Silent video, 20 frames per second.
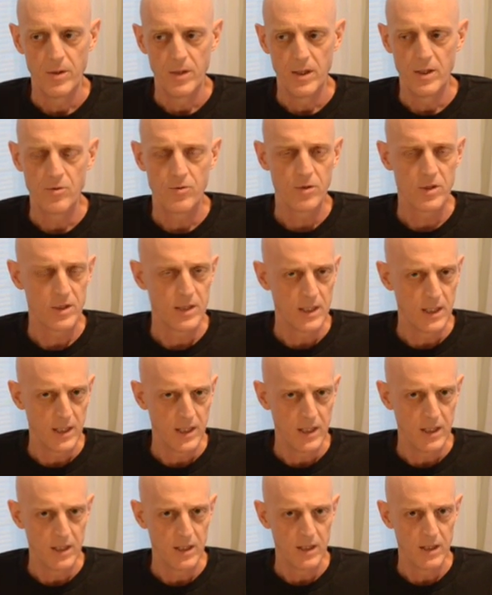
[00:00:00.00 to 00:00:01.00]

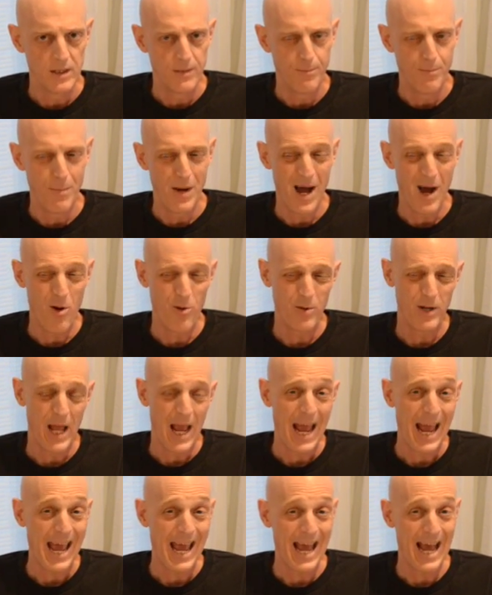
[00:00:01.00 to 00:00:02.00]
interestingly, about
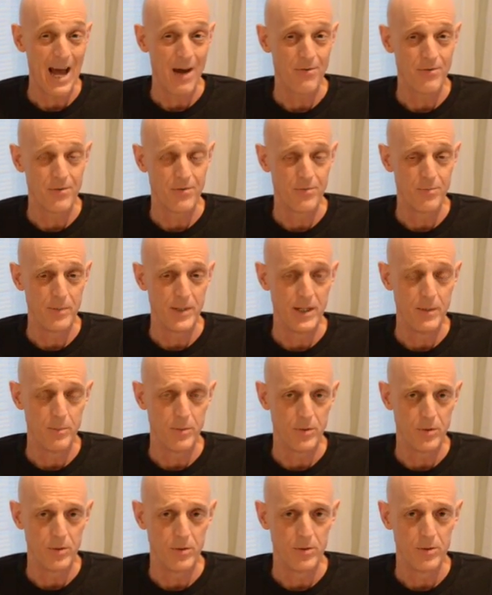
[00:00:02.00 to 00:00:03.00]
half of
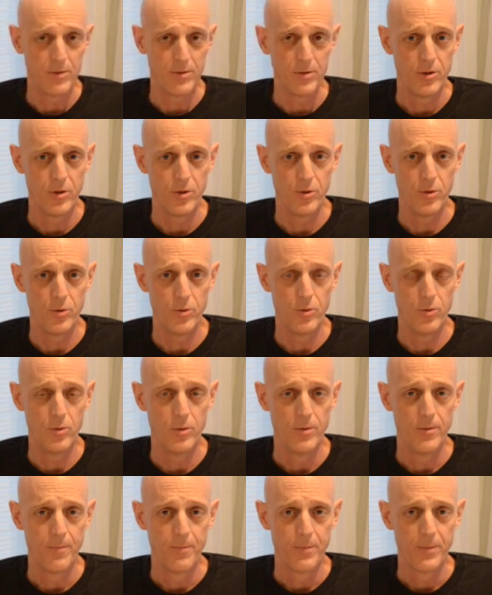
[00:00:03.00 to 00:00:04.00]
people who,
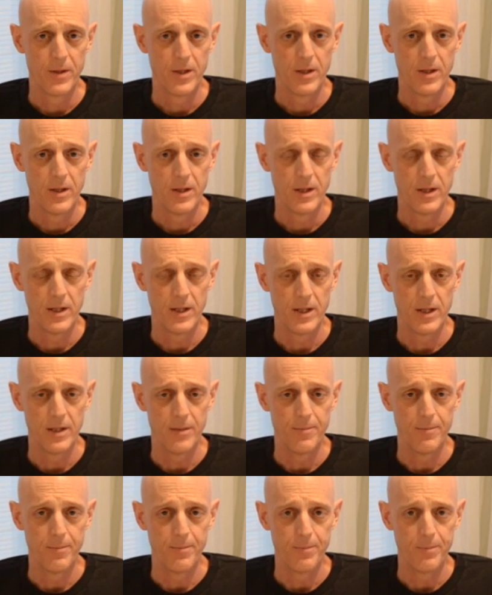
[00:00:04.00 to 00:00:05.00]
um,